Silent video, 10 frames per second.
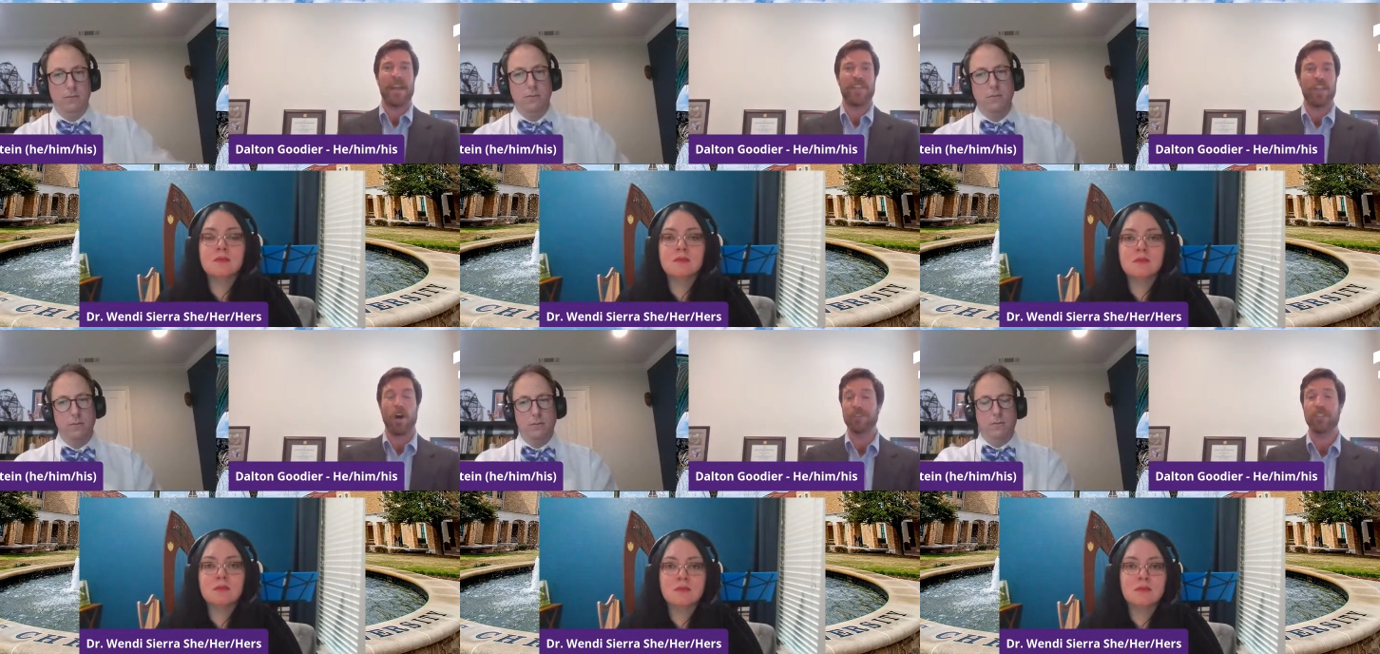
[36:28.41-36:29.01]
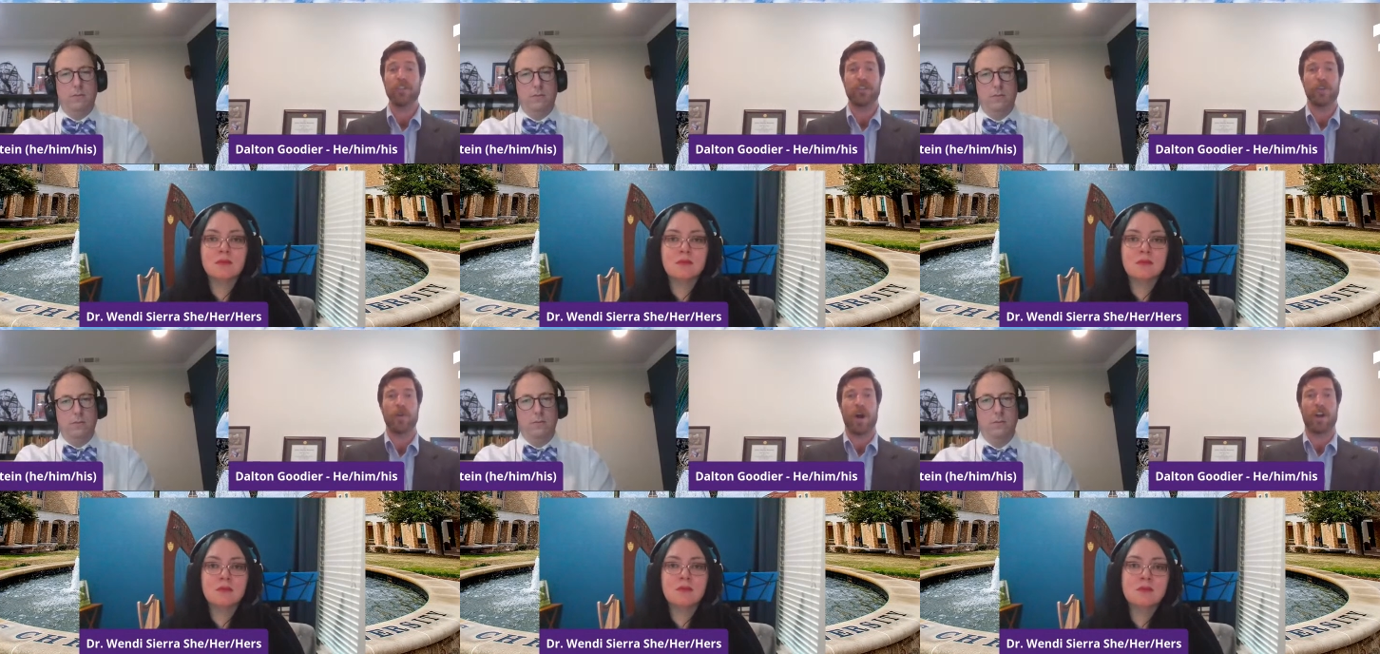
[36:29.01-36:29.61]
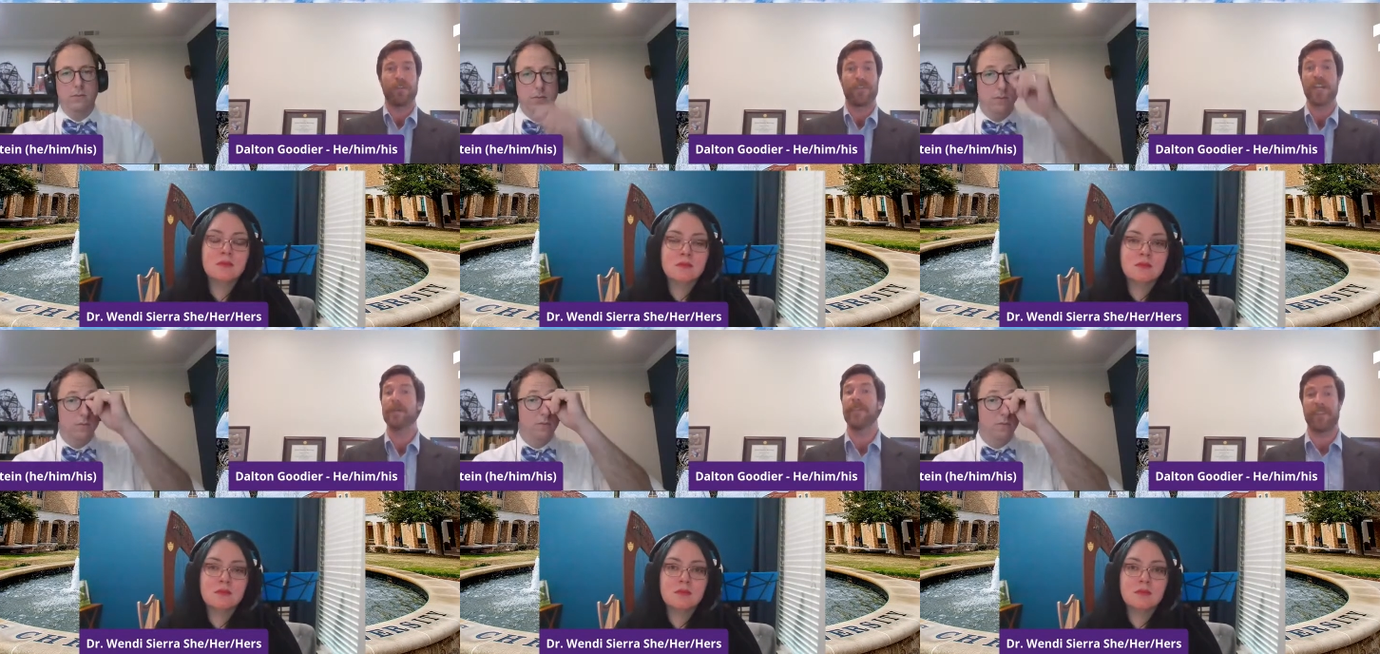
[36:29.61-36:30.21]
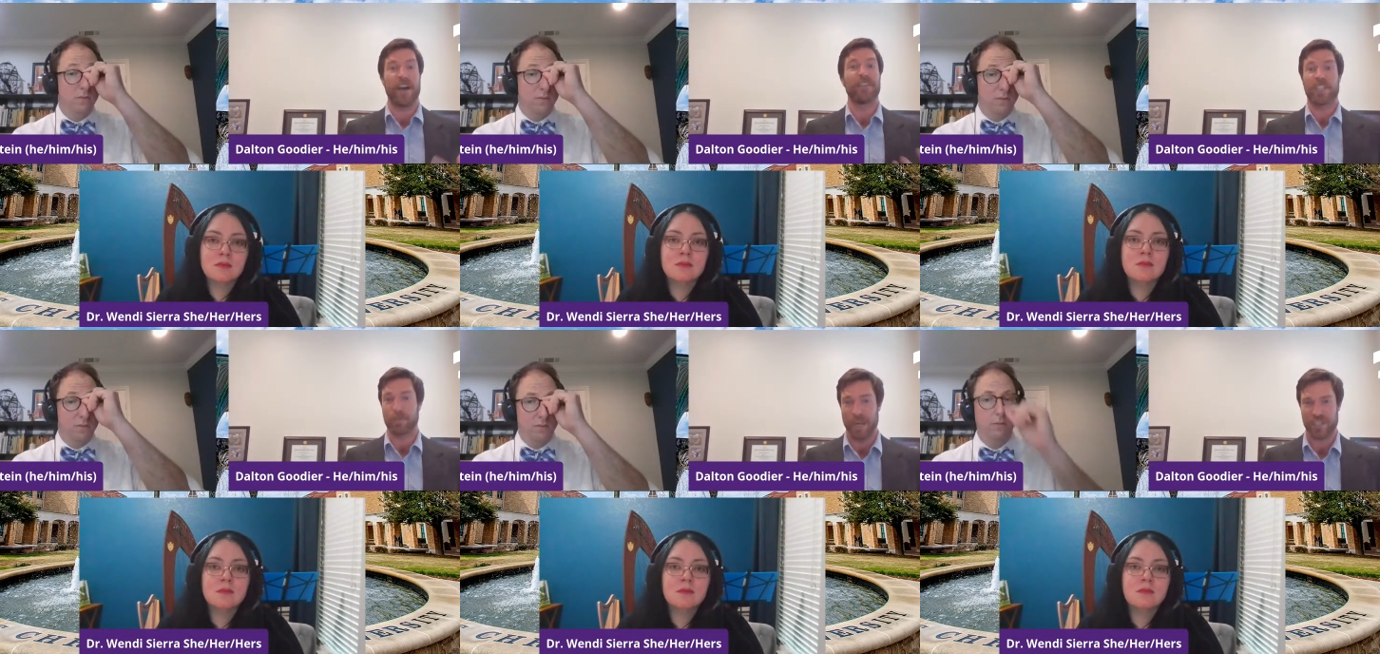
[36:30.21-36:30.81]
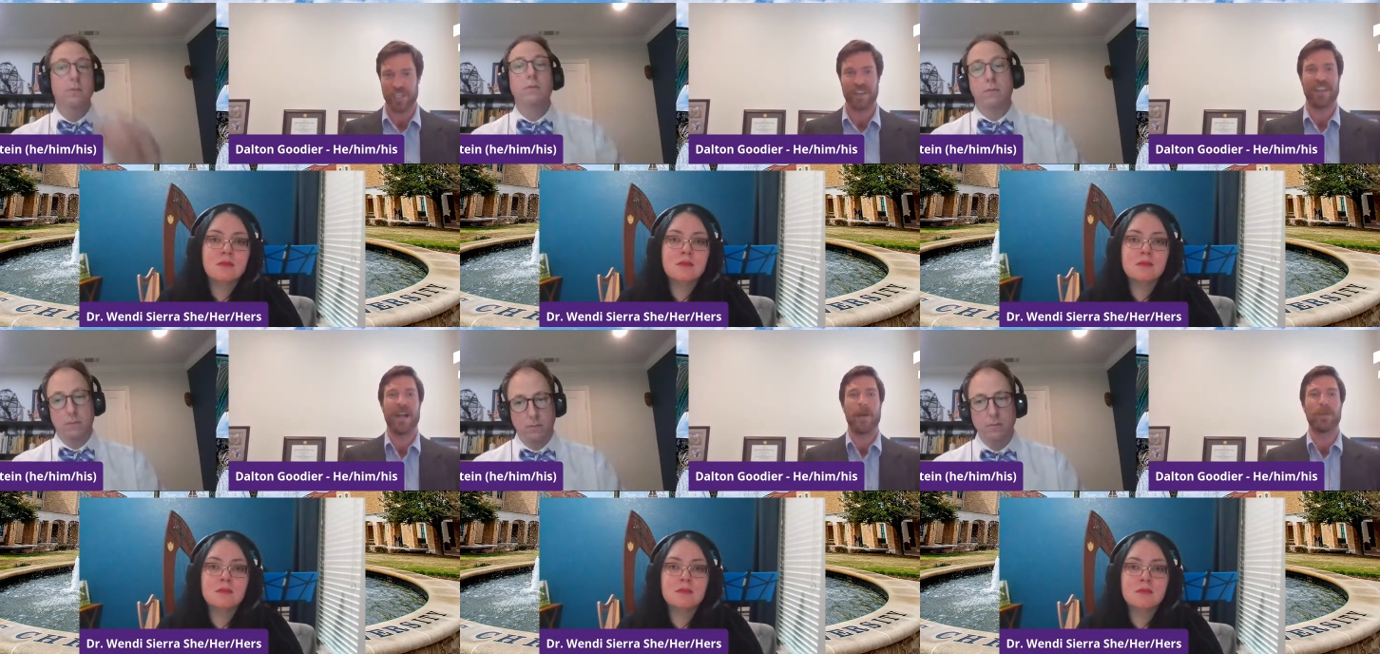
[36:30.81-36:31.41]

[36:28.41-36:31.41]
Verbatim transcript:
Speaker 1: and then also through our freedom of expression, uh,